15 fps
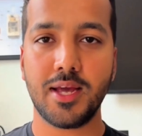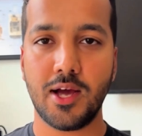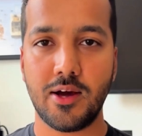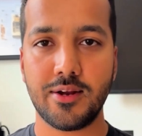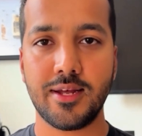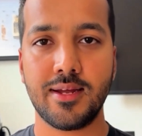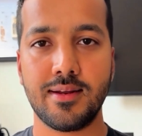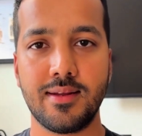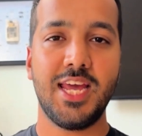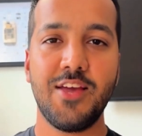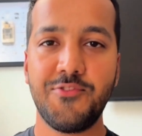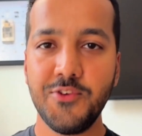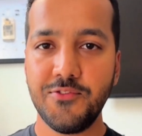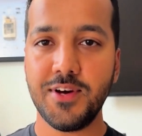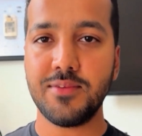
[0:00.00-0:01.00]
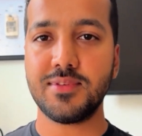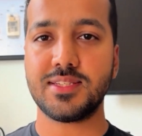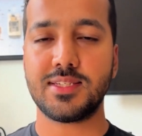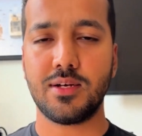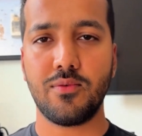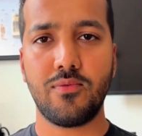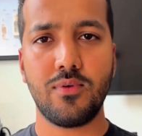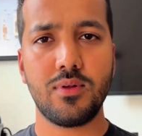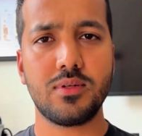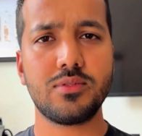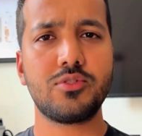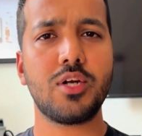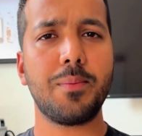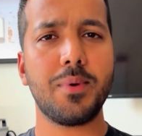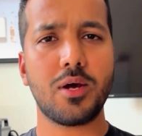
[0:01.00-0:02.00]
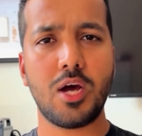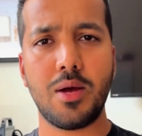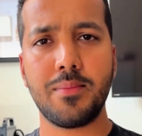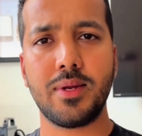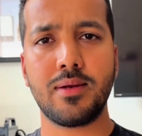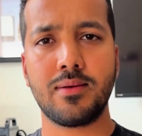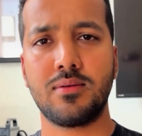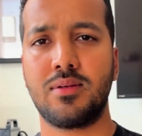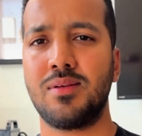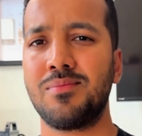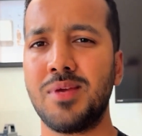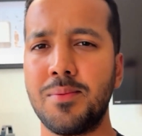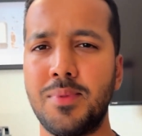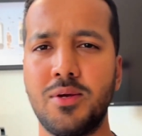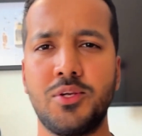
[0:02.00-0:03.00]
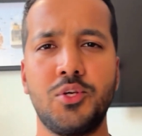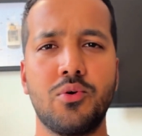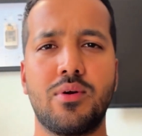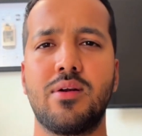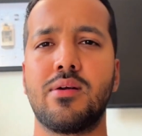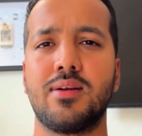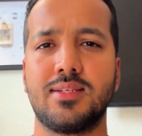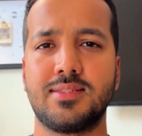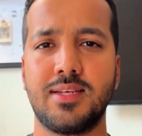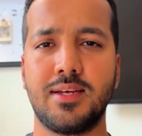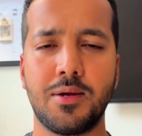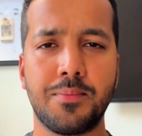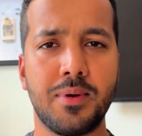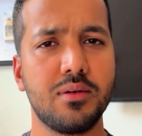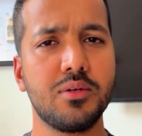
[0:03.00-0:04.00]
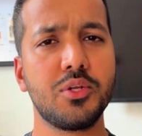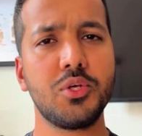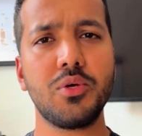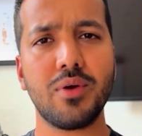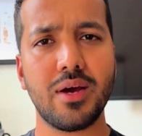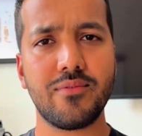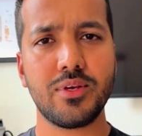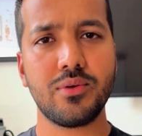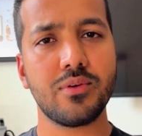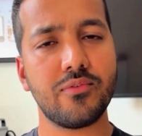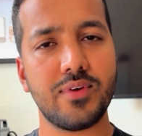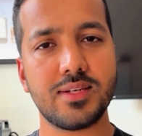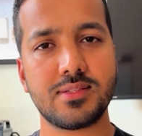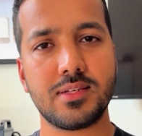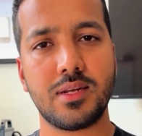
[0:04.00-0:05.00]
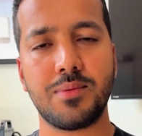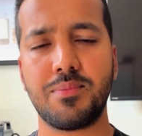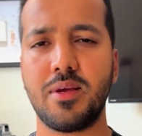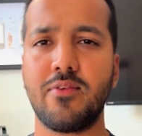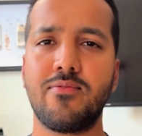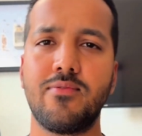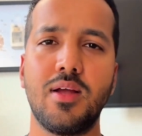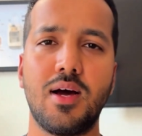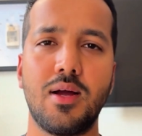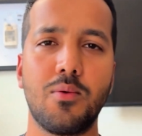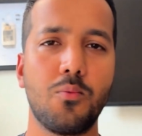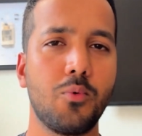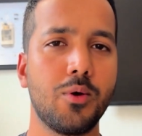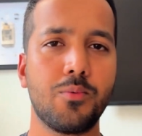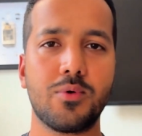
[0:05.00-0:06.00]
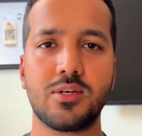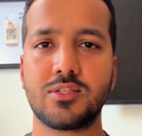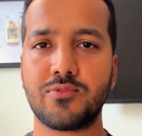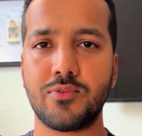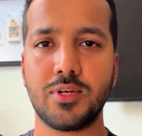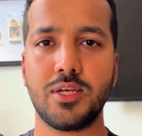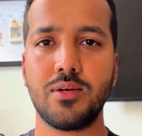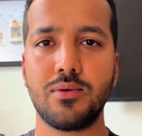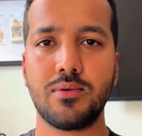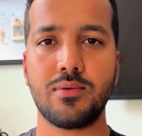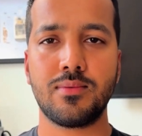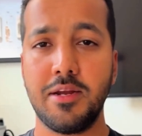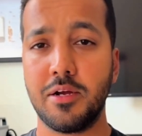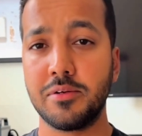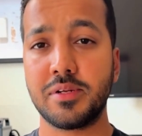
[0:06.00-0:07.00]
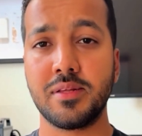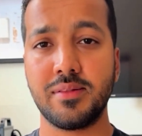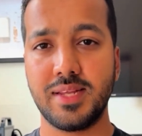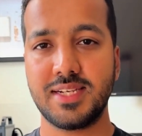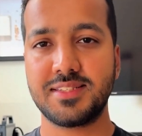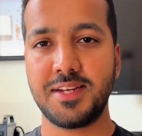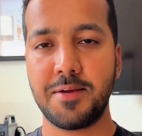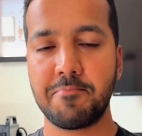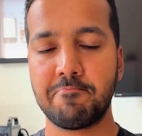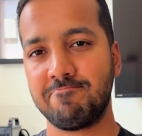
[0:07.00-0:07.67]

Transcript: on it. If you found this helpful, drop a comment. Tell me about your internet setup. Do you have a Unify setup? If not, what works for you? Until next time,